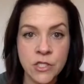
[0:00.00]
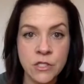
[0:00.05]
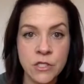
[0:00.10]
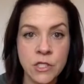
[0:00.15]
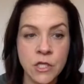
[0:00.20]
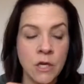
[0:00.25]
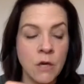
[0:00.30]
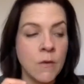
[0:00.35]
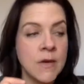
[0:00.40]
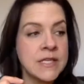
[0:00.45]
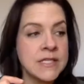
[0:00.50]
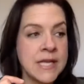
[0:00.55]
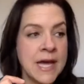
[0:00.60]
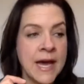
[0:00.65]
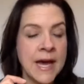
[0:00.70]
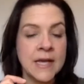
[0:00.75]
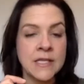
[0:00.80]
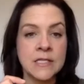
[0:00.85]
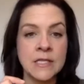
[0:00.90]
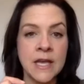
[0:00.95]
to, is that
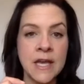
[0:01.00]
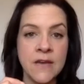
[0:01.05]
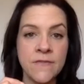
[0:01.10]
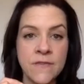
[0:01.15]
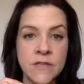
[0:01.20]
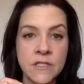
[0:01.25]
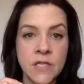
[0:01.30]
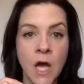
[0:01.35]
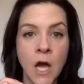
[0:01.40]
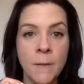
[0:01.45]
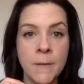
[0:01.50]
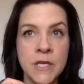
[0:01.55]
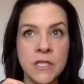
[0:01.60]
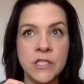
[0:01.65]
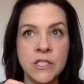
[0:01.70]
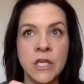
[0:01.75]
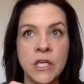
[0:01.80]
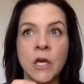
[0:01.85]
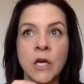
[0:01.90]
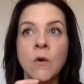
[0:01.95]
as life is coming
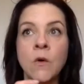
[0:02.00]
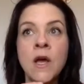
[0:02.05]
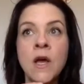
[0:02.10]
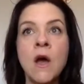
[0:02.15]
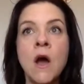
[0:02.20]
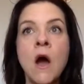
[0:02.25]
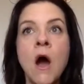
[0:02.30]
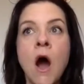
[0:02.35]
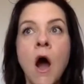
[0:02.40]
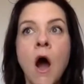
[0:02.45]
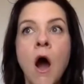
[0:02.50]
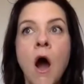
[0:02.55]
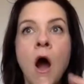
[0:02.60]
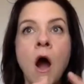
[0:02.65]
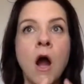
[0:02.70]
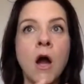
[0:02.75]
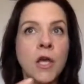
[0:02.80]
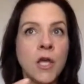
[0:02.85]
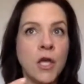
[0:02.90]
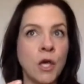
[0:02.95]
to you, Are
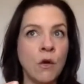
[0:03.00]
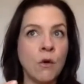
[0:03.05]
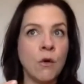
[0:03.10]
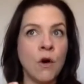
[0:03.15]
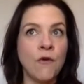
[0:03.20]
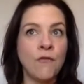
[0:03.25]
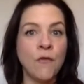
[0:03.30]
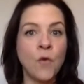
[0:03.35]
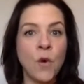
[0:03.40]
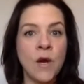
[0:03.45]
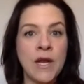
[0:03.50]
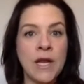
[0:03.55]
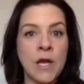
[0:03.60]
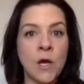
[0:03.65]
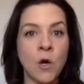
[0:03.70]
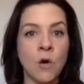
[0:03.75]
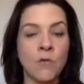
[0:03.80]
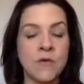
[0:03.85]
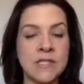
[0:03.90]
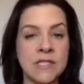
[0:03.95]
you avoiding
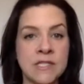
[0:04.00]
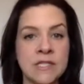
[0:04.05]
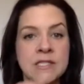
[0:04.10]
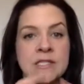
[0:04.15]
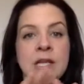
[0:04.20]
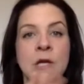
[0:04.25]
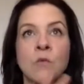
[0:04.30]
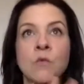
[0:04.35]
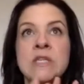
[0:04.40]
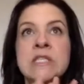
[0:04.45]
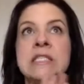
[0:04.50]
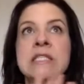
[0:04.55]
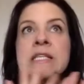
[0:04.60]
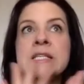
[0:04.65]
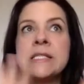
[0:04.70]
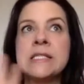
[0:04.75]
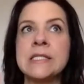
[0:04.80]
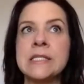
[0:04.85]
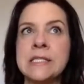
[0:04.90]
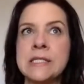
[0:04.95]
or resisting?
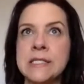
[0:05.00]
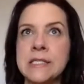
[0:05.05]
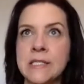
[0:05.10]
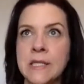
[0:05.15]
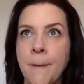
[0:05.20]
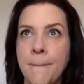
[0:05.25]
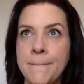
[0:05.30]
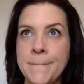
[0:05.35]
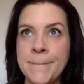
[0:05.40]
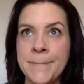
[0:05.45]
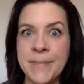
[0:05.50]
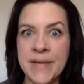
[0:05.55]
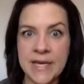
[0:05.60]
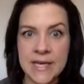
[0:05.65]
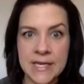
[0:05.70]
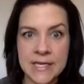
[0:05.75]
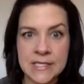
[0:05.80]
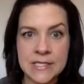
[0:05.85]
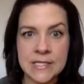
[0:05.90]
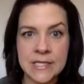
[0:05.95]
Resistance is the
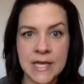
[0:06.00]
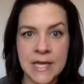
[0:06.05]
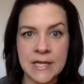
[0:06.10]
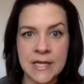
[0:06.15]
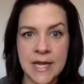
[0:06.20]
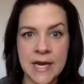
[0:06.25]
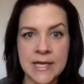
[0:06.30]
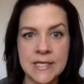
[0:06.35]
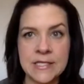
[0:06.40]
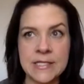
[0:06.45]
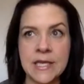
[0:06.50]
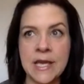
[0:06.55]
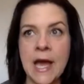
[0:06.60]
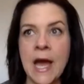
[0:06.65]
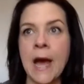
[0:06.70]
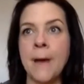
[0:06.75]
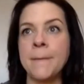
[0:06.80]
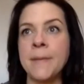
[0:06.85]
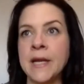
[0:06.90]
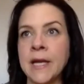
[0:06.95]
biggest thing that I see
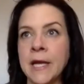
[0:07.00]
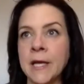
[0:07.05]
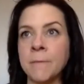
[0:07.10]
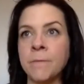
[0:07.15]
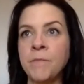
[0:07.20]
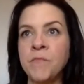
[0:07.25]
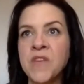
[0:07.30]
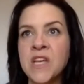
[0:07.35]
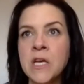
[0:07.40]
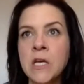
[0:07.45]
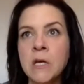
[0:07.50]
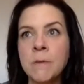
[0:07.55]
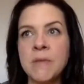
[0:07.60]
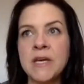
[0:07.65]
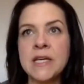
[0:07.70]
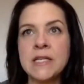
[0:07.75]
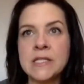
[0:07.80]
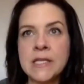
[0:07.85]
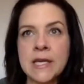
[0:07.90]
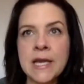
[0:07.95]
happening,
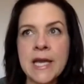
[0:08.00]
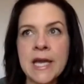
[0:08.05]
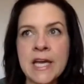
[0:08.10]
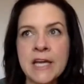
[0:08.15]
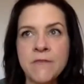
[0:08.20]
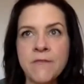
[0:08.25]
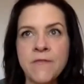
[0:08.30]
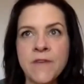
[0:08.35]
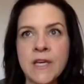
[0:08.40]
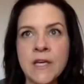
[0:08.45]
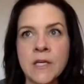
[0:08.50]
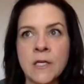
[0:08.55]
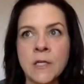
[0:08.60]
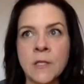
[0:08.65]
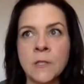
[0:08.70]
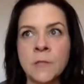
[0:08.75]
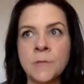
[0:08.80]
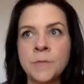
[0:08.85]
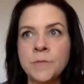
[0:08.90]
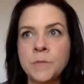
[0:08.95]
because it can feel,
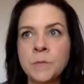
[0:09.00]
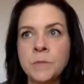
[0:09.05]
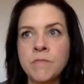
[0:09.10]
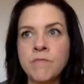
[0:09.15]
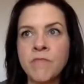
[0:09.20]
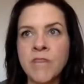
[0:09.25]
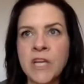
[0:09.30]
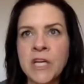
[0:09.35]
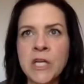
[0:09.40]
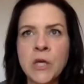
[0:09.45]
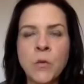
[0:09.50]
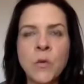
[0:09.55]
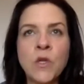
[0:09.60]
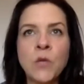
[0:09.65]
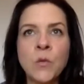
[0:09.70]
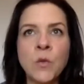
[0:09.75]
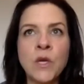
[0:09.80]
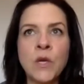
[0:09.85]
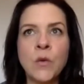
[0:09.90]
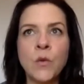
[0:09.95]

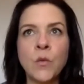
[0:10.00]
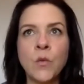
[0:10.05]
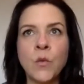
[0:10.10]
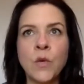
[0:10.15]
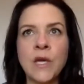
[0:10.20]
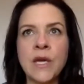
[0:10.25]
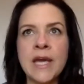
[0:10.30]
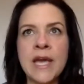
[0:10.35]
it